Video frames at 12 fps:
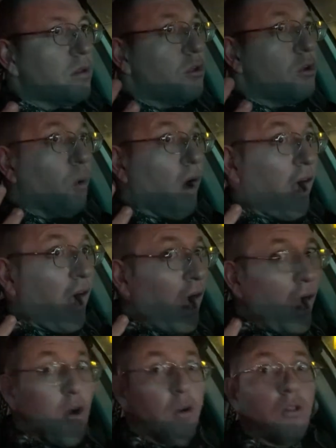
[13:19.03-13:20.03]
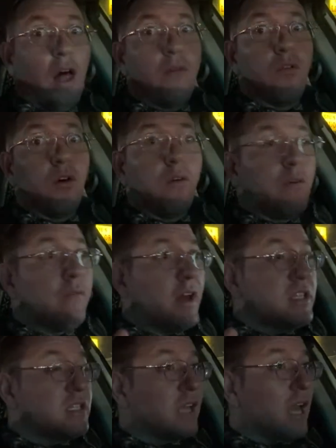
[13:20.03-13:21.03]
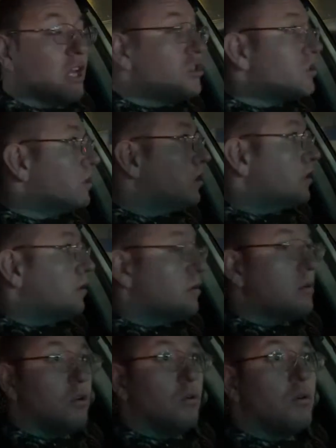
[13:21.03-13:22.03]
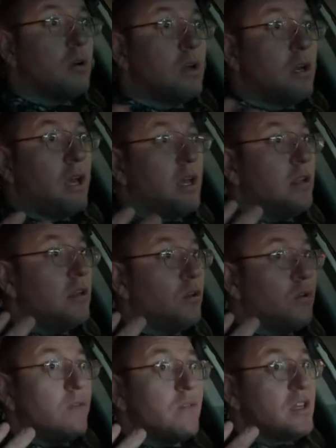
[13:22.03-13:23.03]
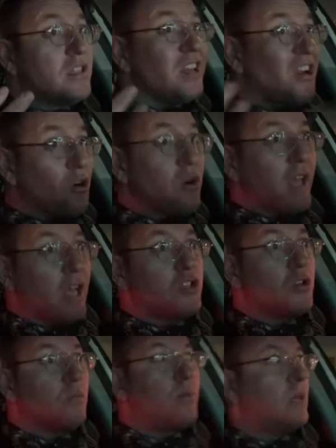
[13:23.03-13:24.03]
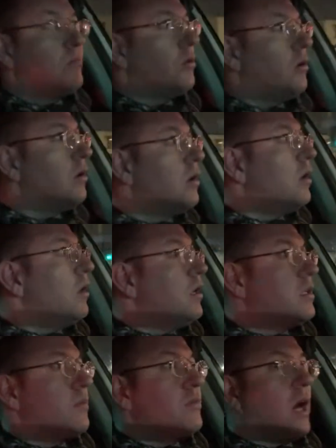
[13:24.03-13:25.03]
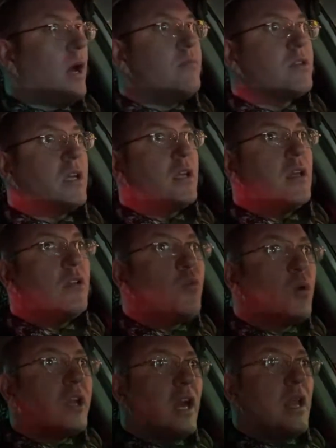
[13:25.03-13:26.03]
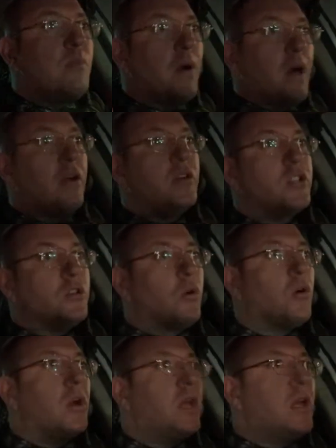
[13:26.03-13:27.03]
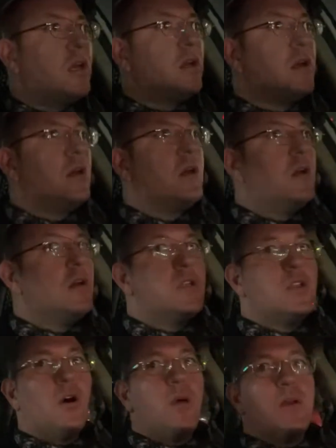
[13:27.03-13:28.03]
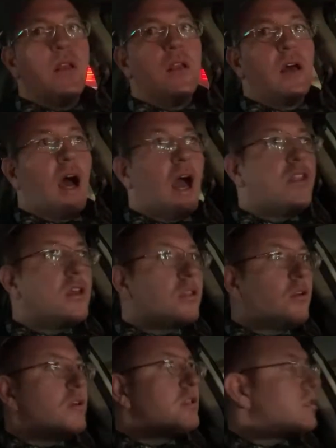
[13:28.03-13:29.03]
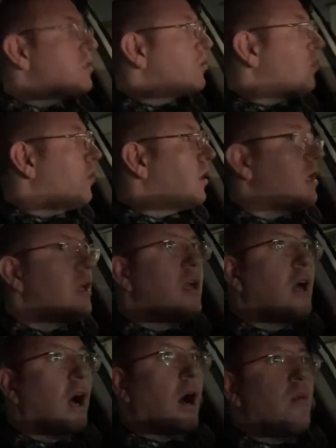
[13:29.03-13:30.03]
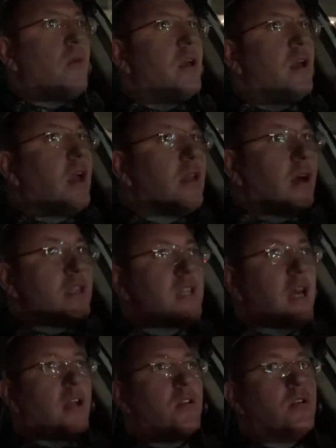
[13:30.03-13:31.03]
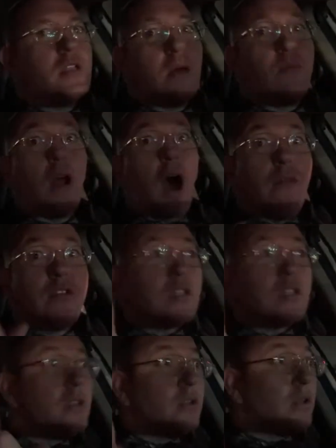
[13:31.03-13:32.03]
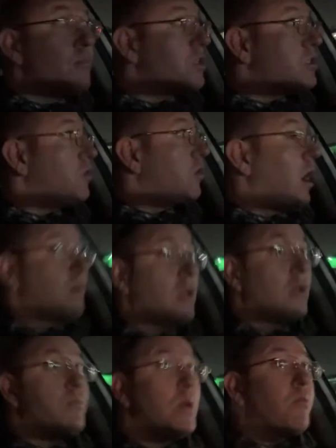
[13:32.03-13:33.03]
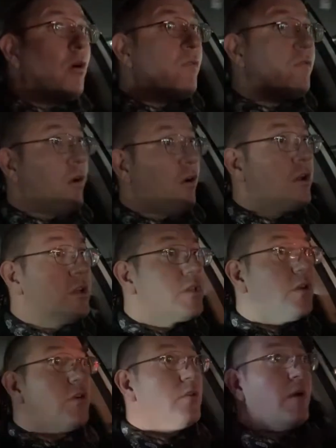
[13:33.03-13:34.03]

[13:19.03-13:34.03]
know, a higher level of investigation and, you know, even interrogation of people, sometimes, like, you will get a better story. So, I mean, I think there is a story in Los Angeles. I mean, obviously the Olympics are coming. People are very concerned about